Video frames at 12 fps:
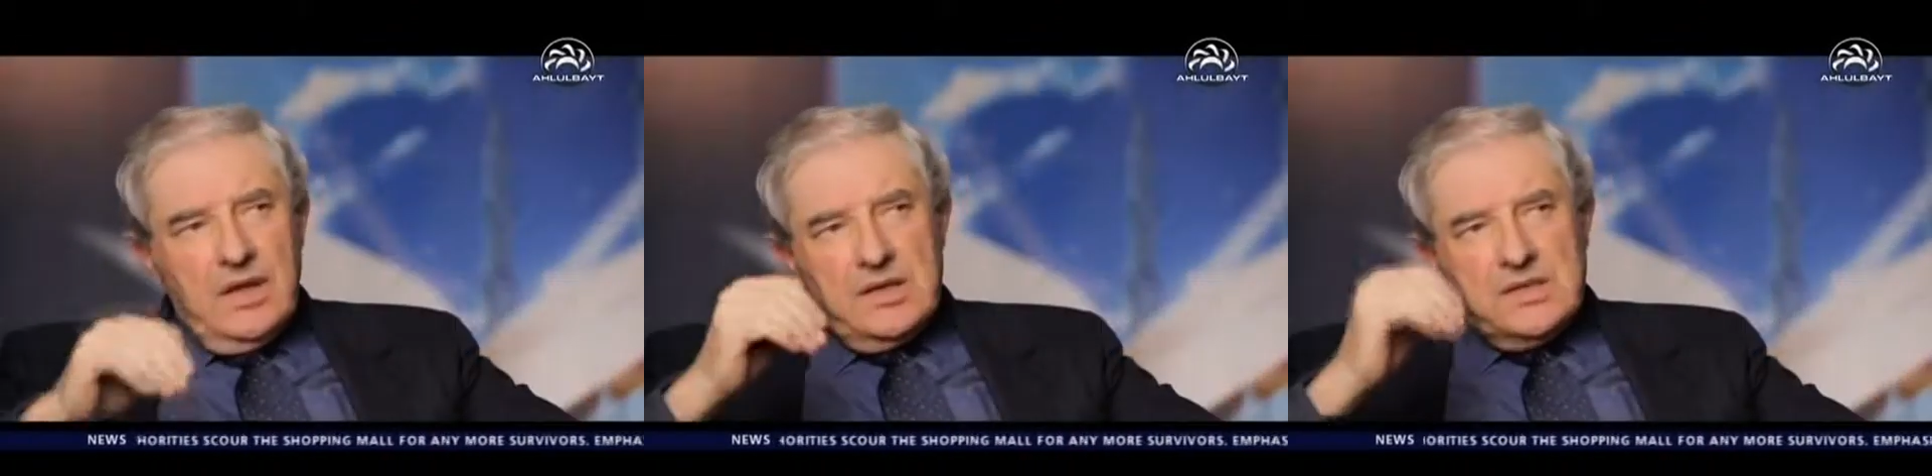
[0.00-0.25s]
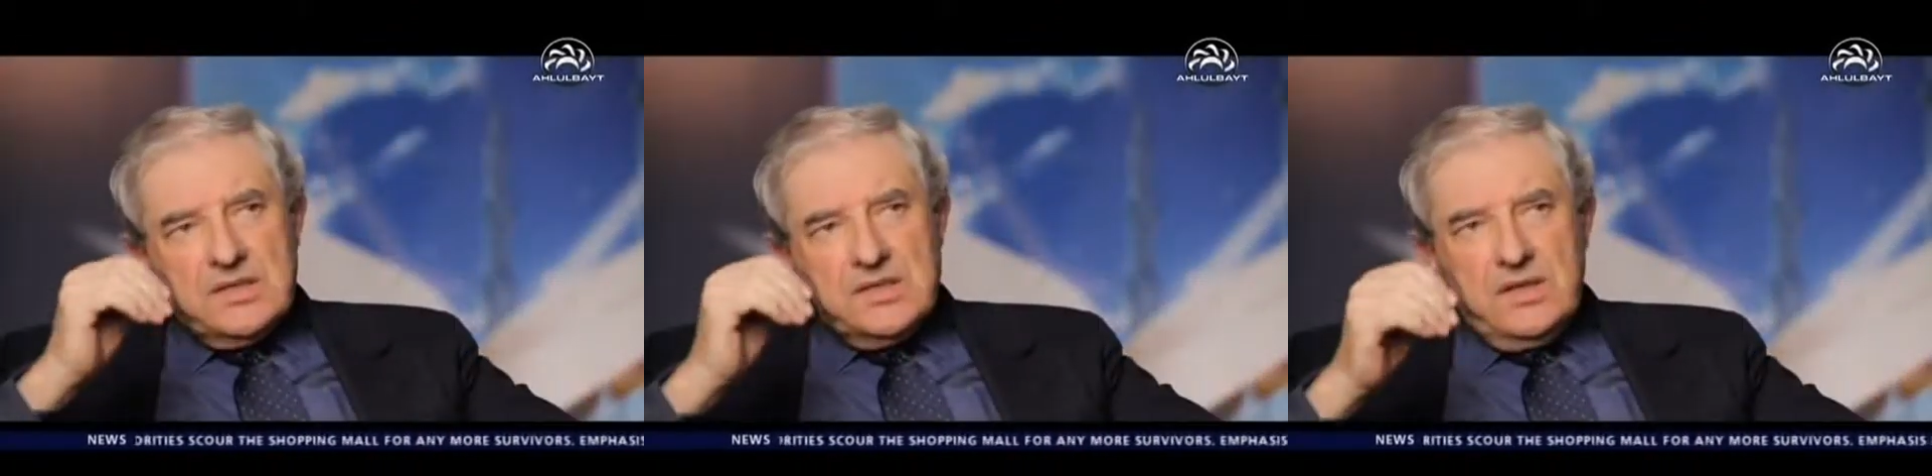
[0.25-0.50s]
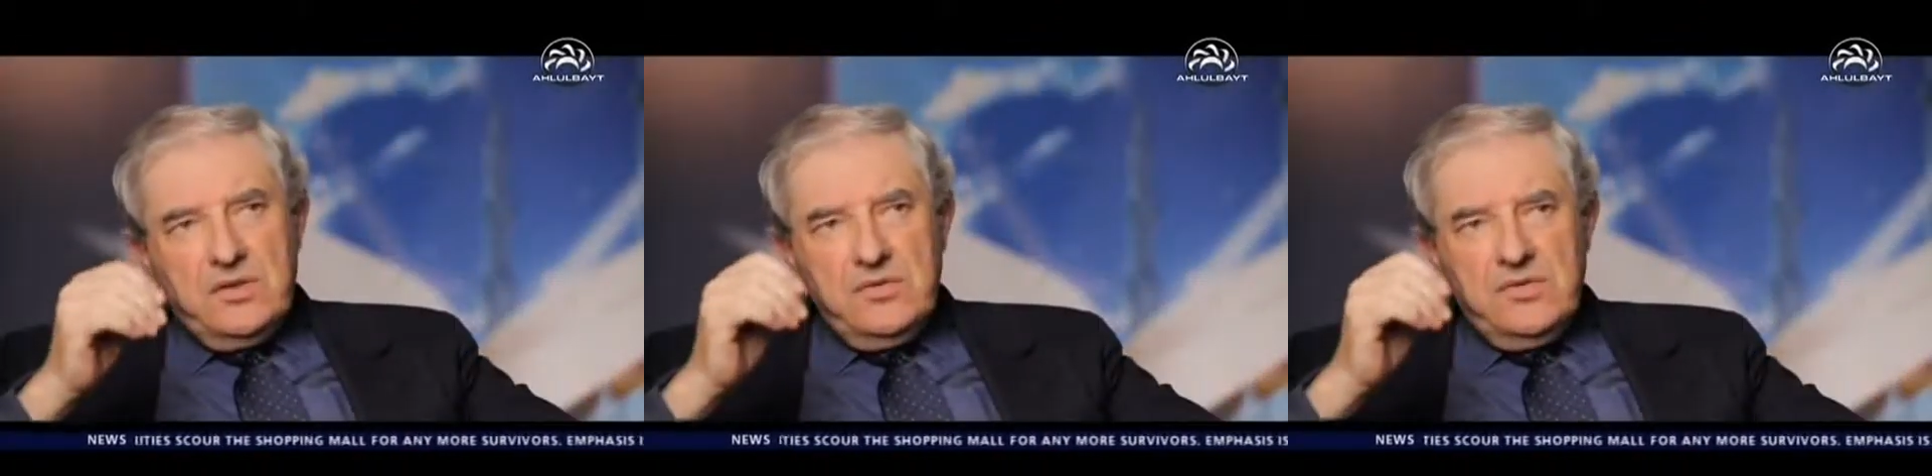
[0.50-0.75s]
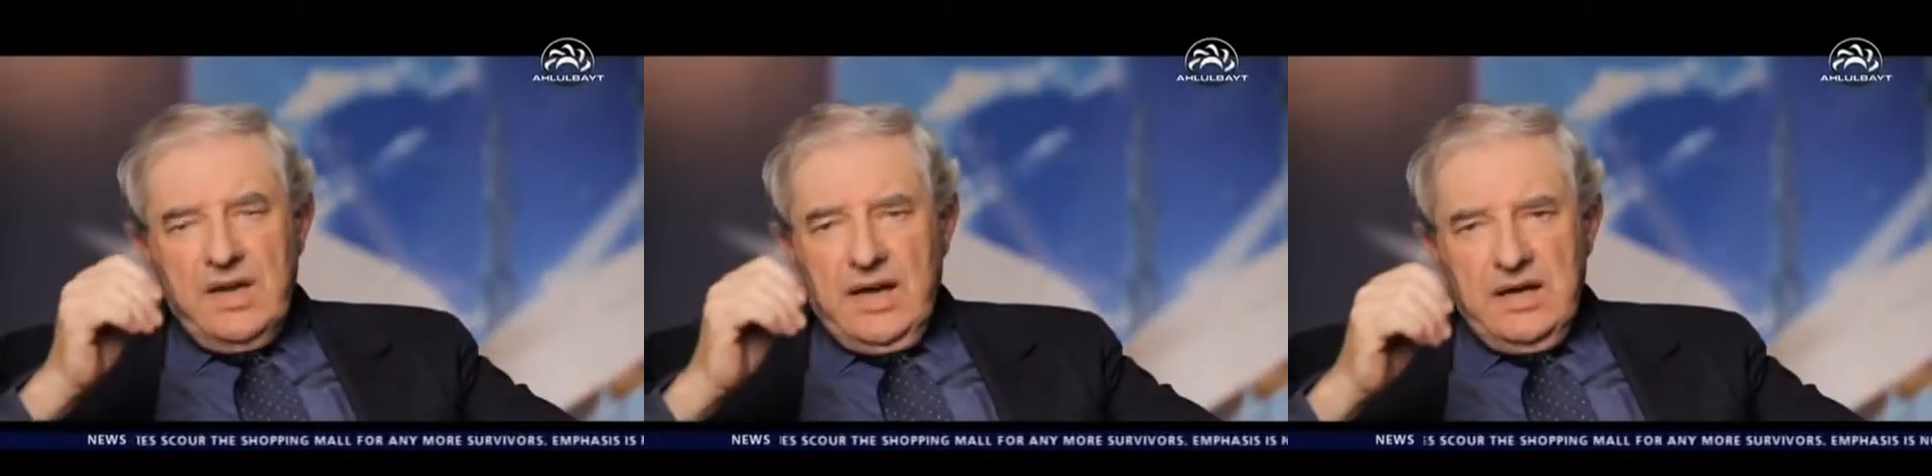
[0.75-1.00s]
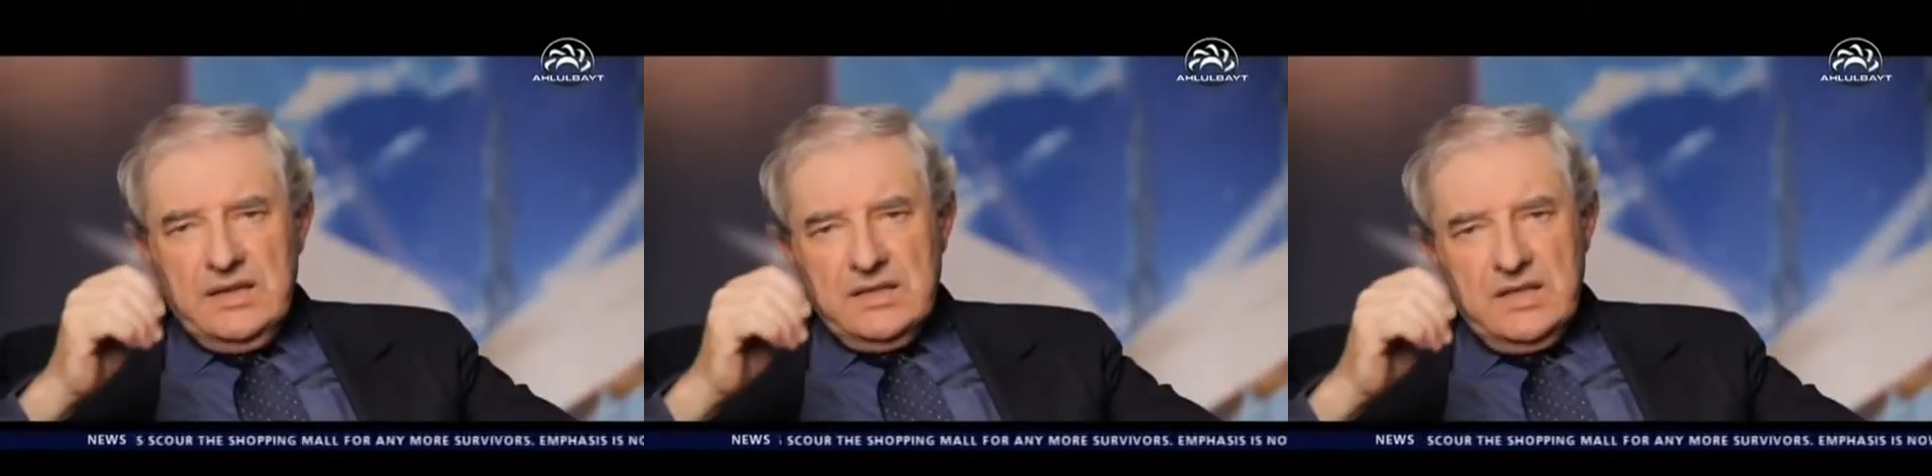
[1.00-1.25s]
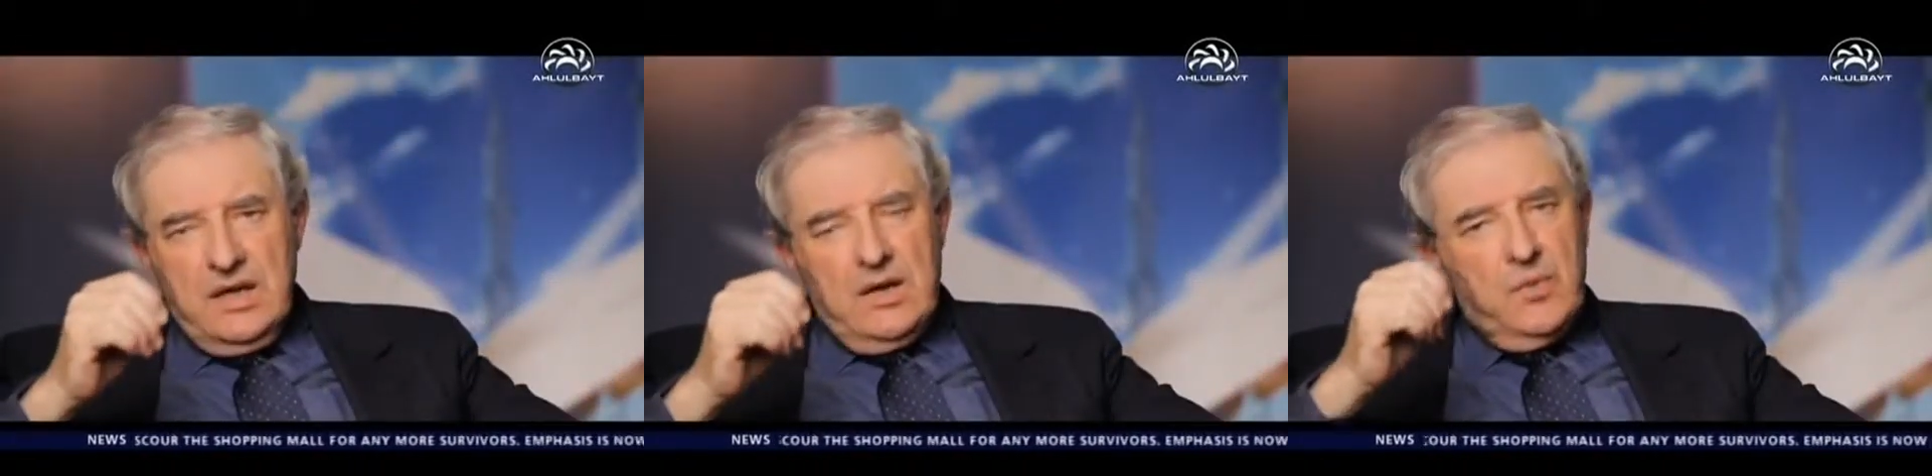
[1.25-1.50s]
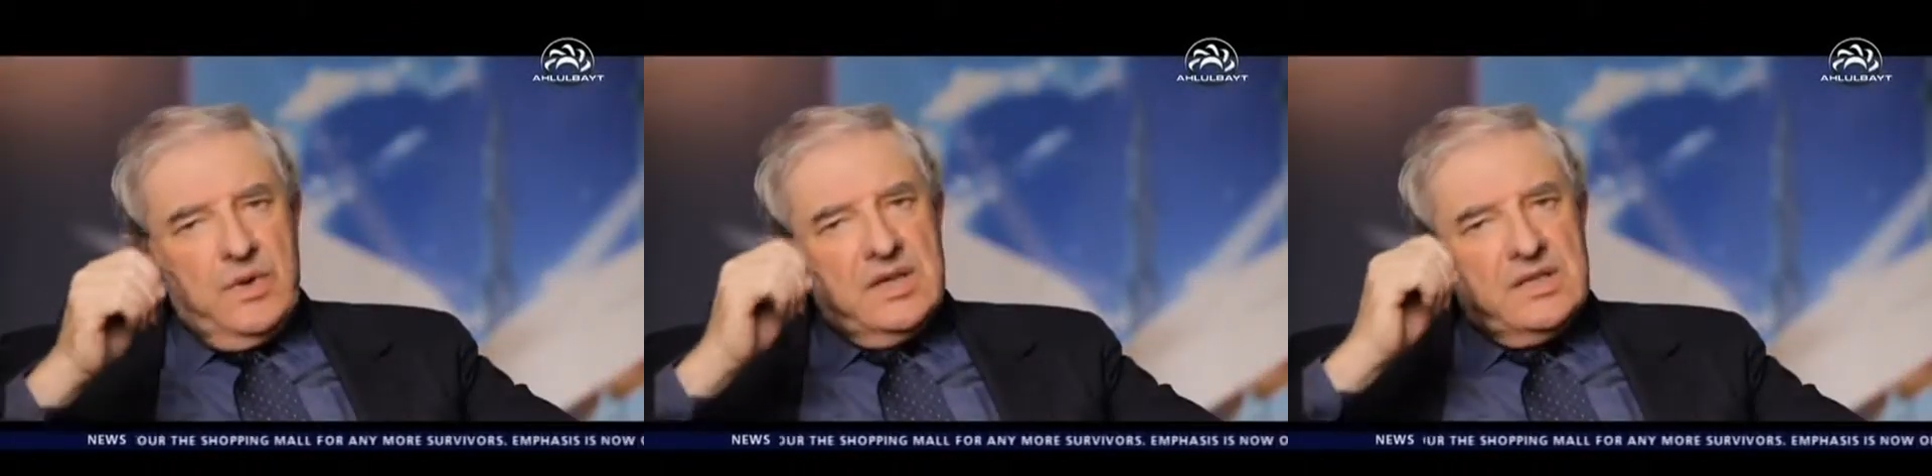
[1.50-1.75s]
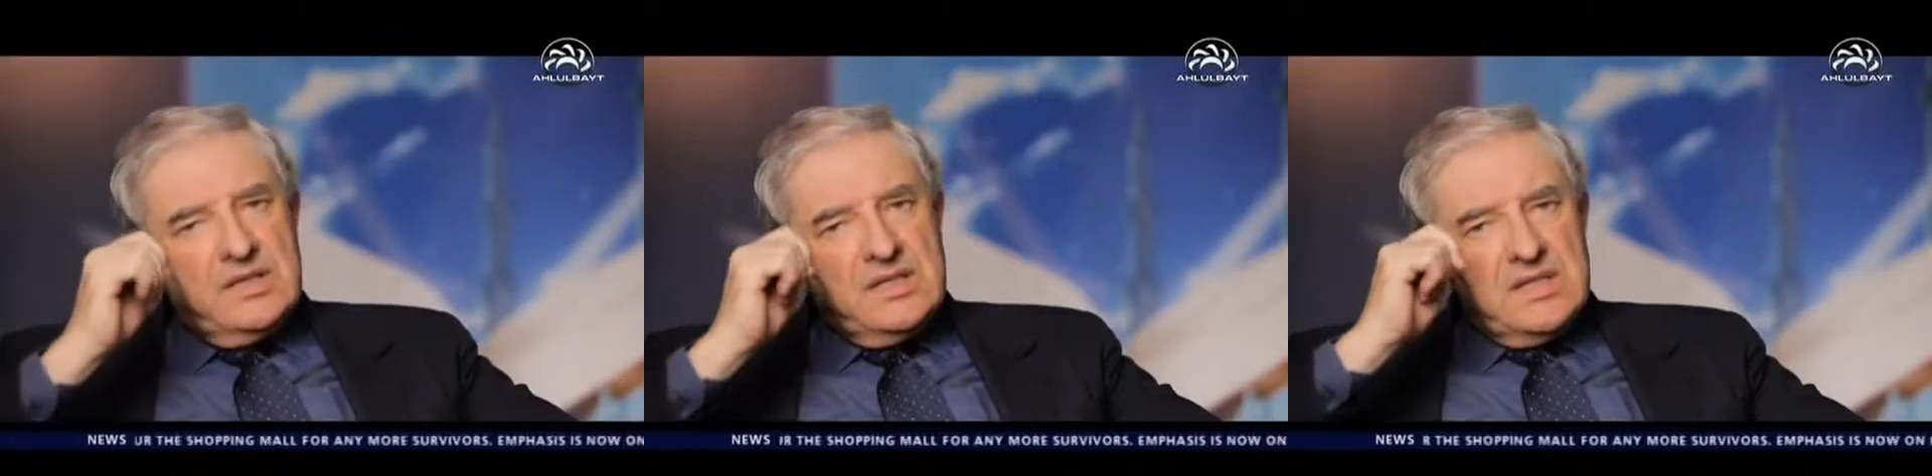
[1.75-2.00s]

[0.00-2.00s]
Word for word: so that we can